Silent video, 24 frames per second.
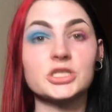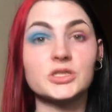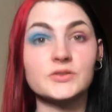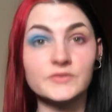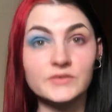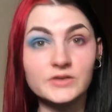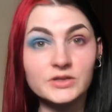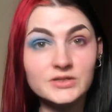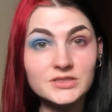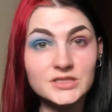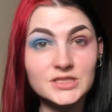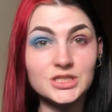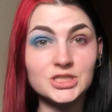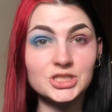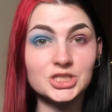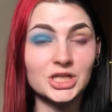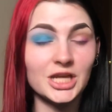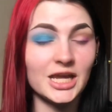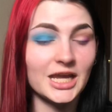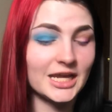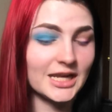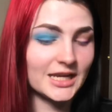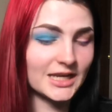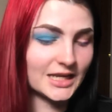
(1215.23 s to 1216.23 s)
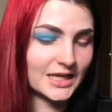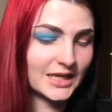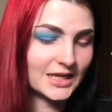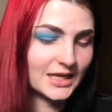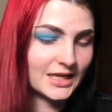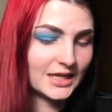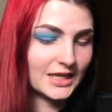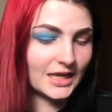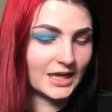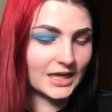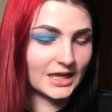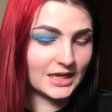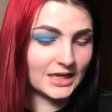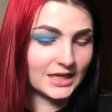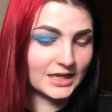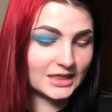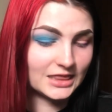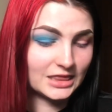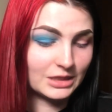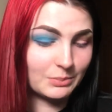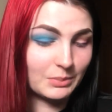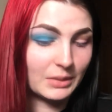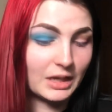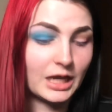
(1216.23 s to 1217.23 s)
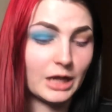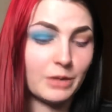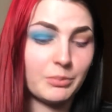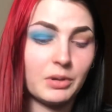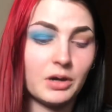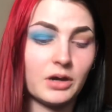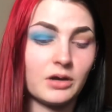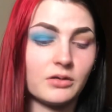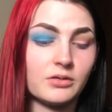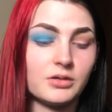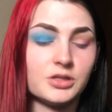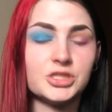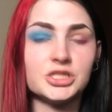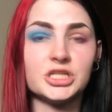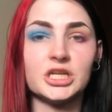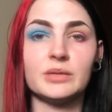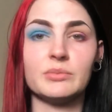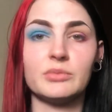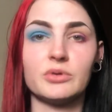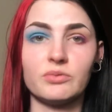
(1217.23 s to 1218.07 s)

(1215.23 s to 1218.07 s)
and the My Apology maroon shimmer shade.